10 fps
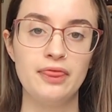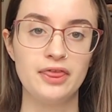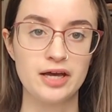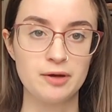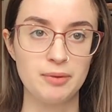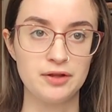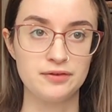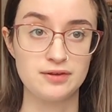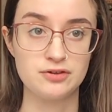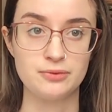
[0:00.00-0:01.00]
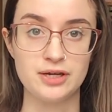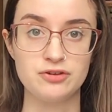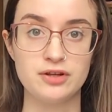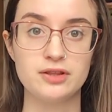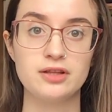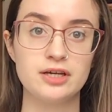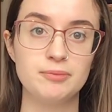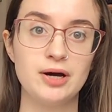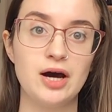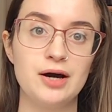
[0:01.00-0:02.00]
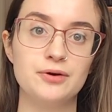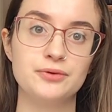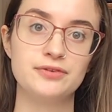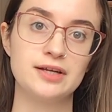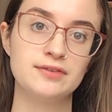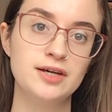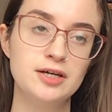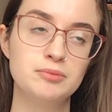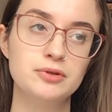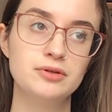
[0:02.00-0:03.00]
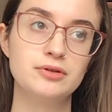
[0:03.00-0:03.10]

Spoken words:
think about the situation, think about how it was set up.